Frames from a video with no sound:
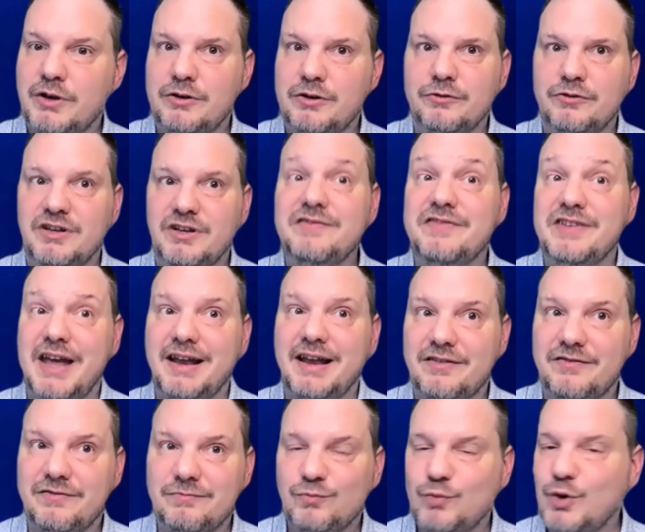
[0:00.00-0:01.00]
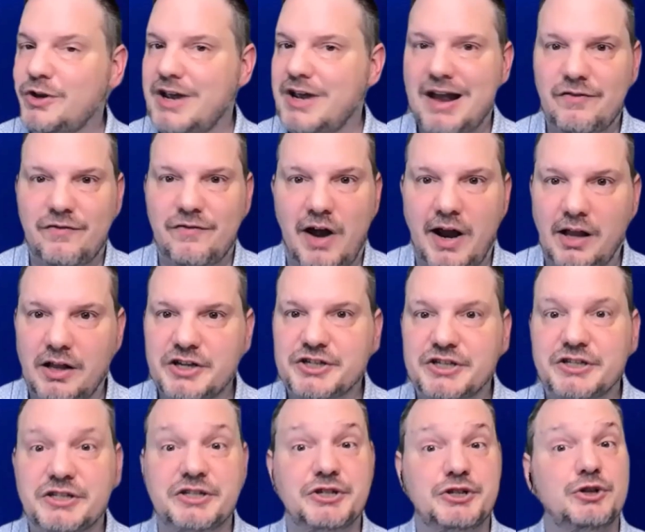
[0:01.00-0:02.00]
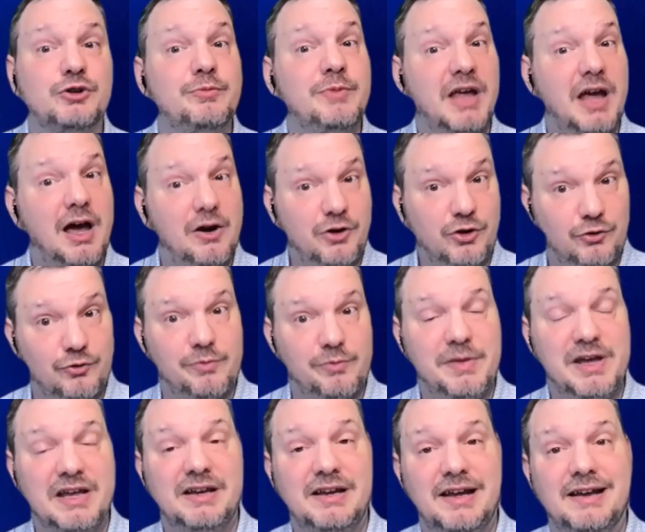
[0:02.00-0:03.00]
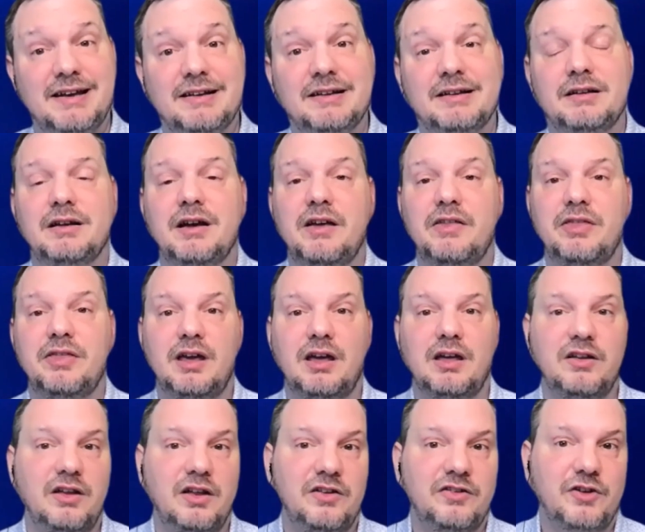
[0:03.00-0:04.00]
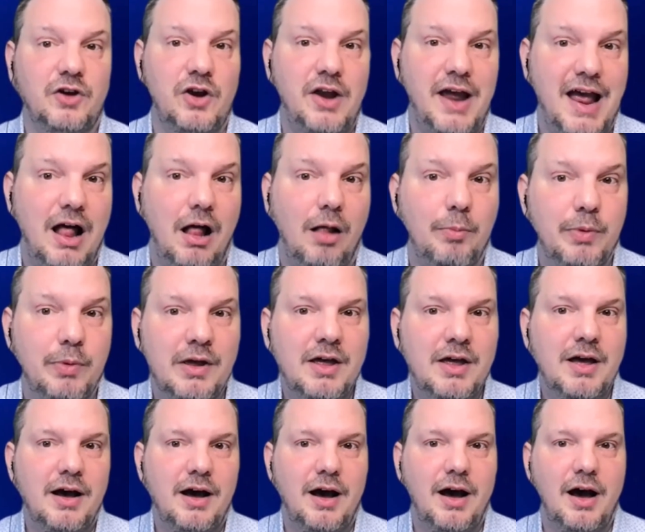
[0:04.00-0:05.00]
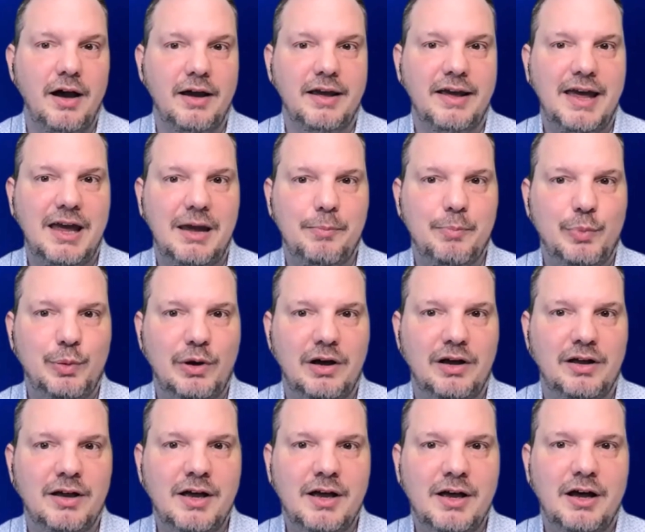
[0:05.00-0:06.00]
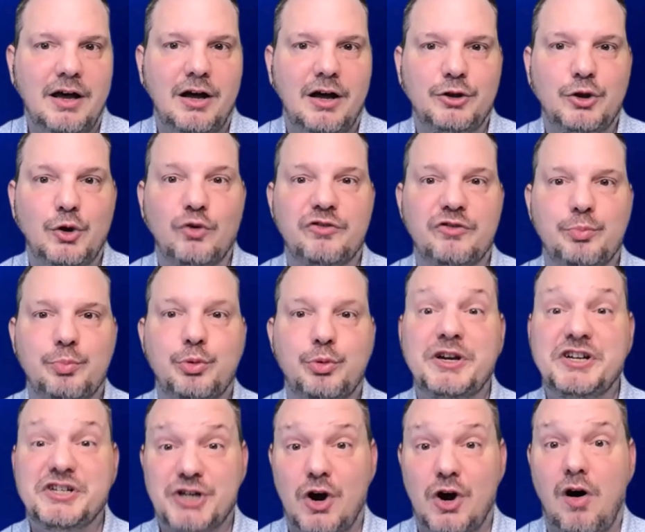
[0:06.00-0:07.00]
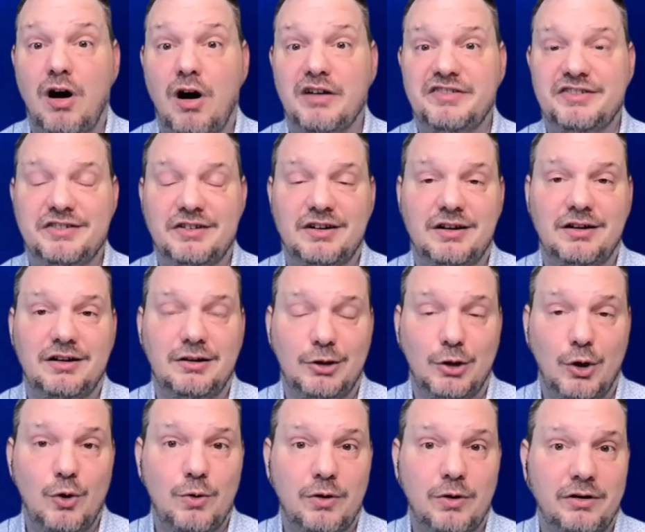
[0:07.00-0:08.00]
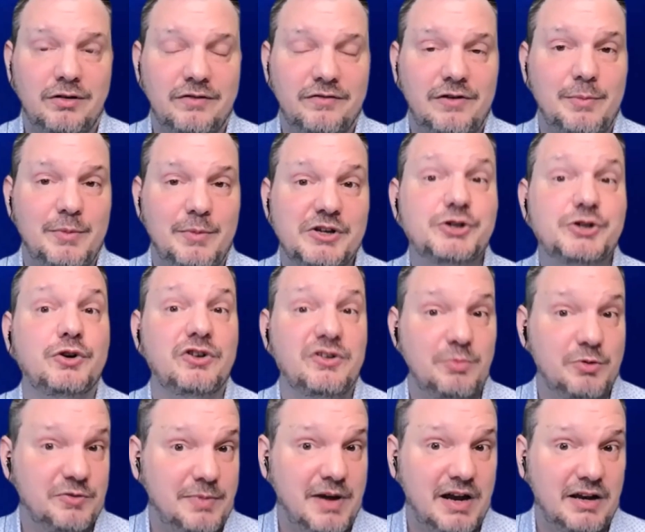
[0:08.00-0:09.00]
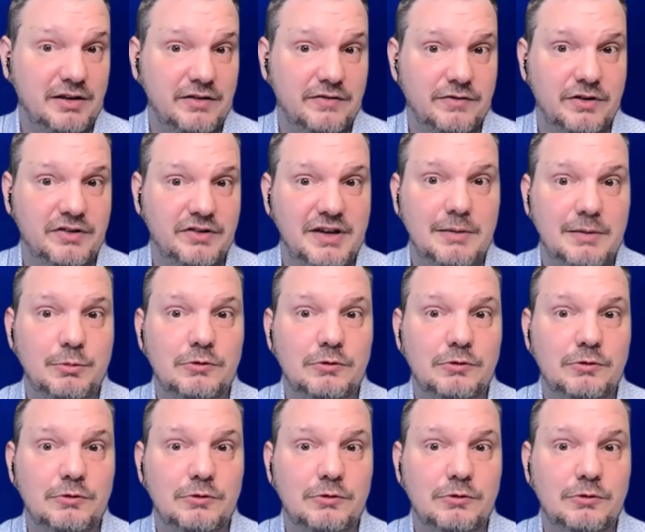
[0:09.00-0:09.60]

deviated, when you had a violation, and show me how you remediated it. I think it is going to help keep those breach costs lower from an insurance perspective, for example.